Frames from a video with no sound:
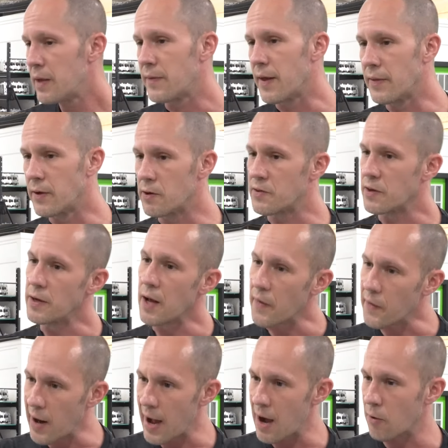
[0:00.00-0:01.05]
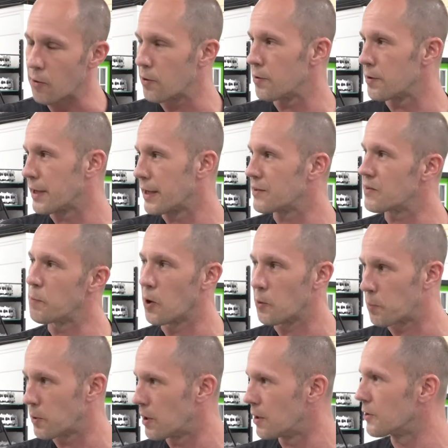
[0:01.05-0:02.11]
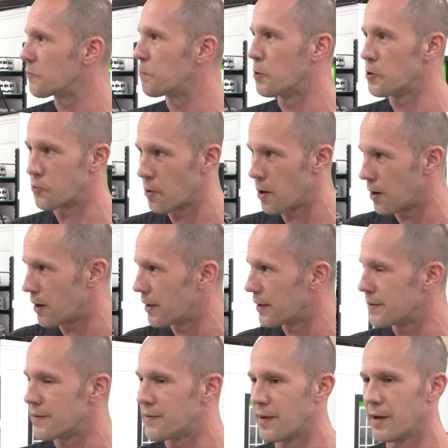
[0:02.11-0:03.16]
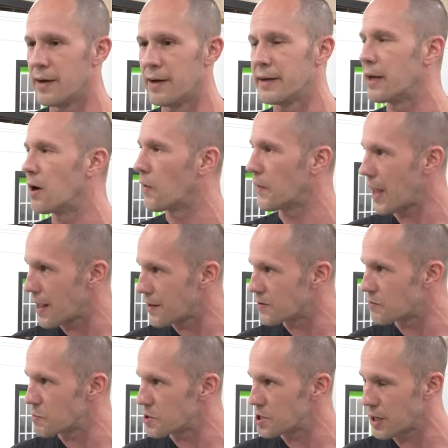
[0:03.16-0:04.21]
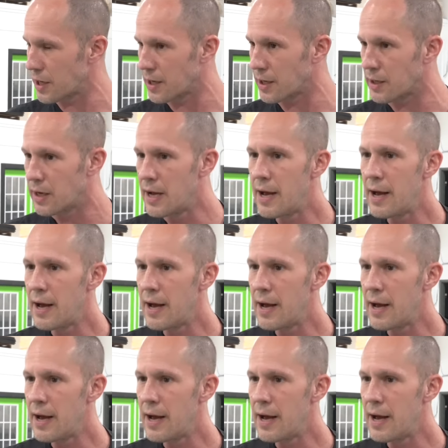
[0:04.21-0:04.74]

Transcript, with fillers: Then there's another hour to get spark plugs, push rods, uh, get yeah. all the ends machined.